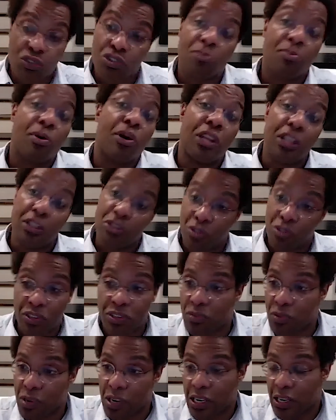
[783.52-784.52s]
upon
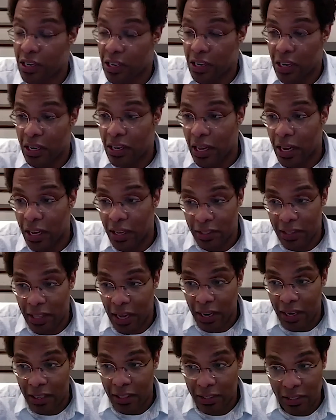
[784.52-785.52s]
interest, right? And
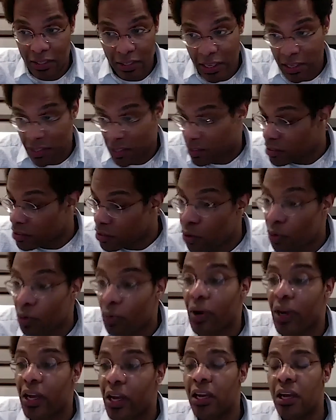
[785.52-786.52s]
that doesn't go
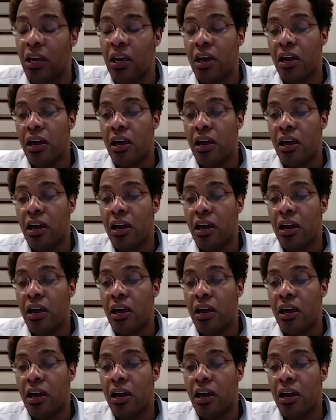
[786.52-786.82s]
away.